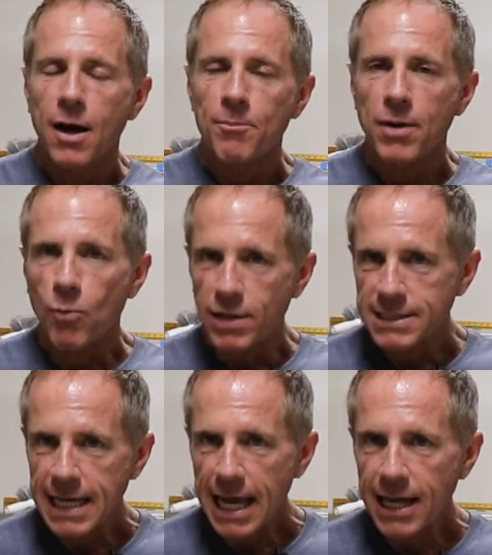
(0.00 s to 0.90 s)
But once
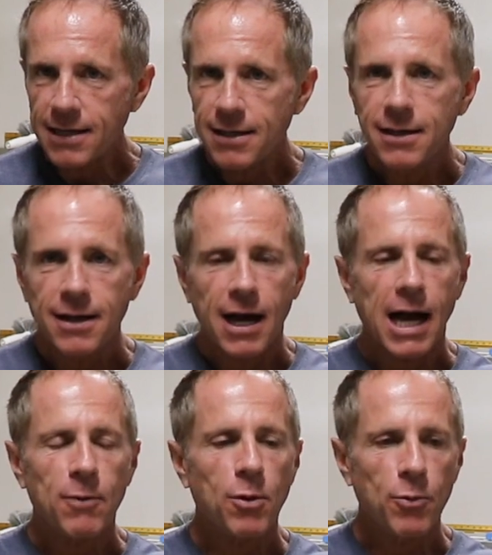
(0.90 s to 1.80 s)
again,
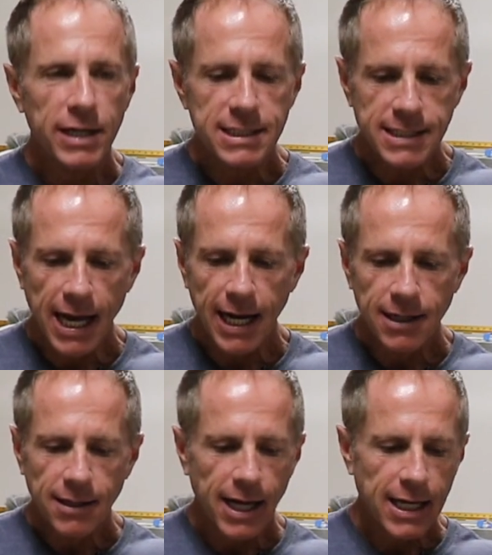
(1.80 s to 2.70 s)
I will
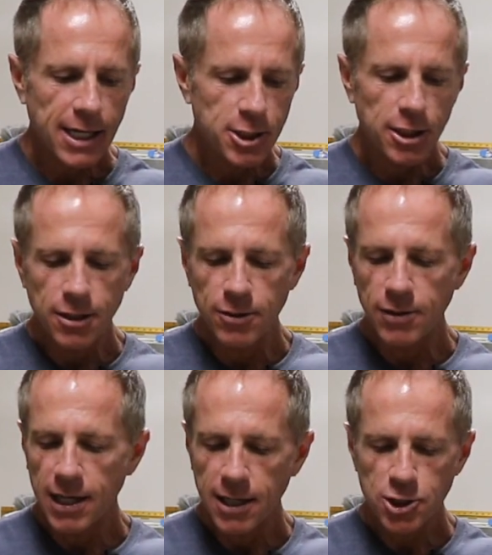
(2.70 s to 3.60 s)
restate, like I
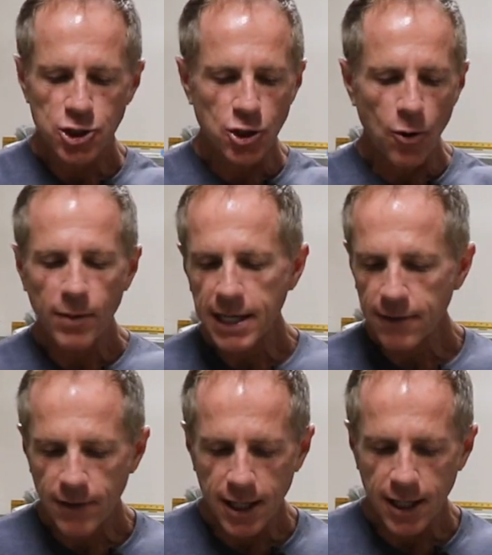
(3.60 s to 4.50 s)
do so many
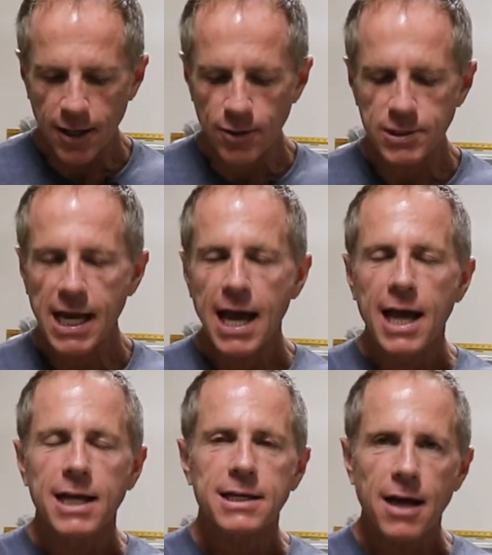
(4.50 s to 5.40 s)
videos,
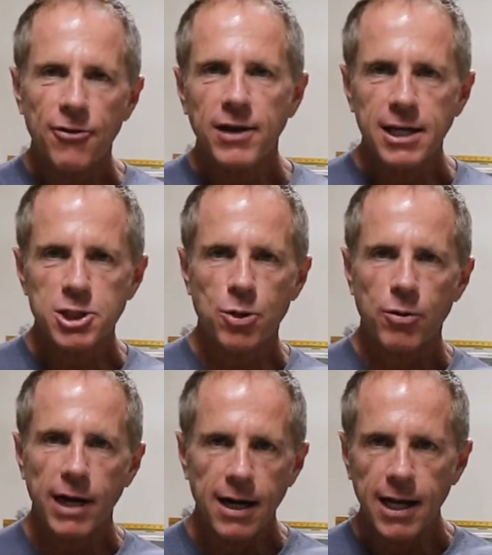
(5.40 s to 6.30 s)
nothing is
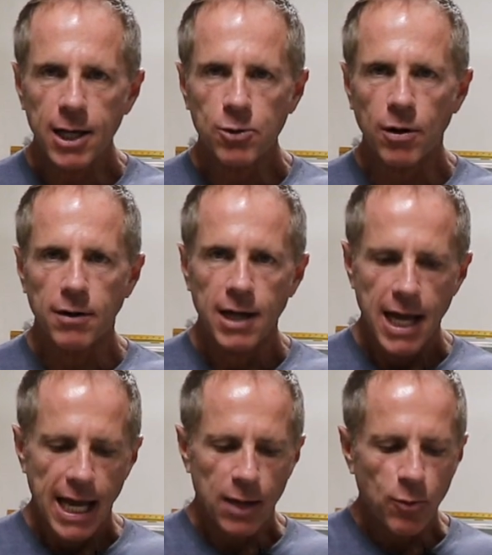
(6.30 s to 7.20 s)
created equal.
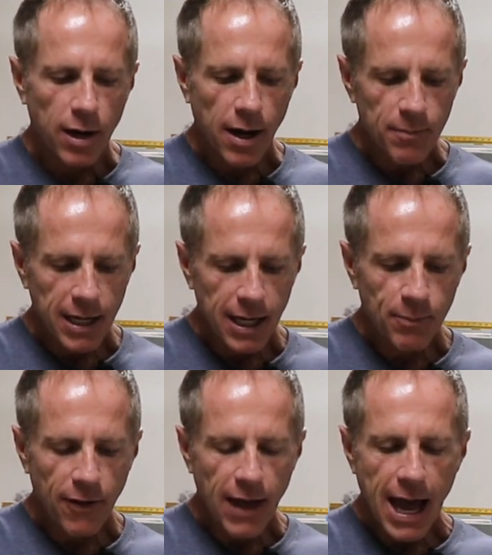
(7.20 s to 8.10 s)
And what I mean
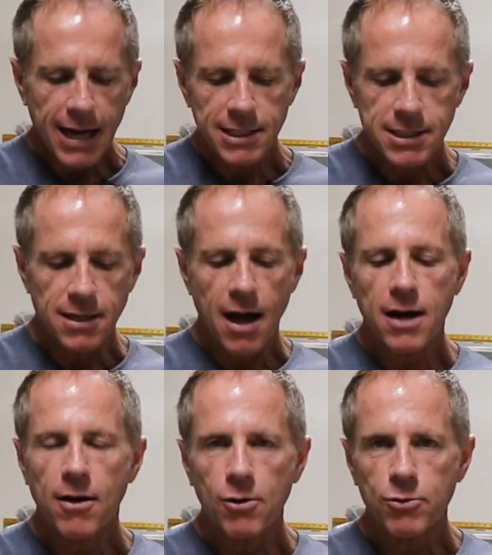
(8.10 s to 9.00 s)
by that is not
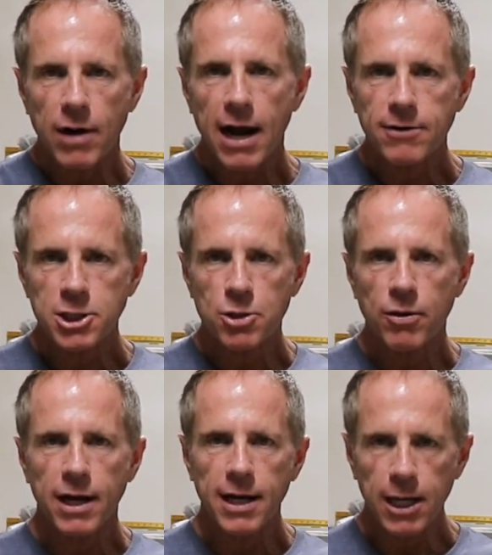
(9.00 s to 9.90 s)
all ground is
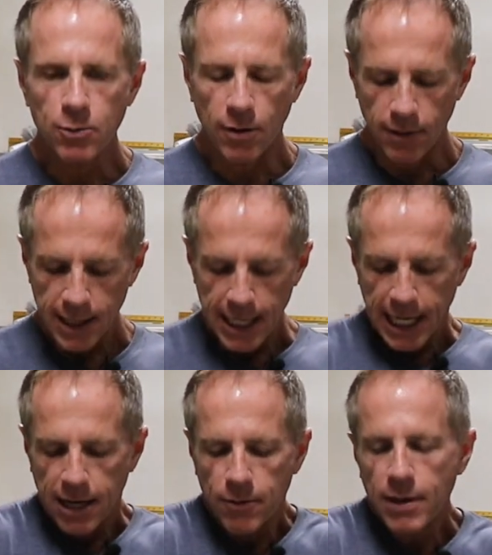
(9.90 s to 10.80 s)
created equal.
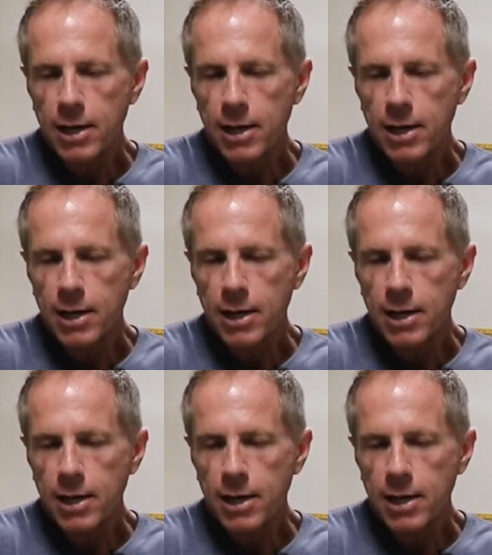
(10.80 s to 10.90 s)
Here in my